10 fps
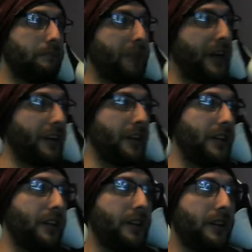Period.
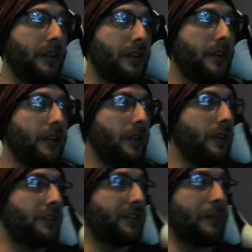
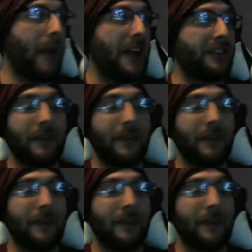Just imagine if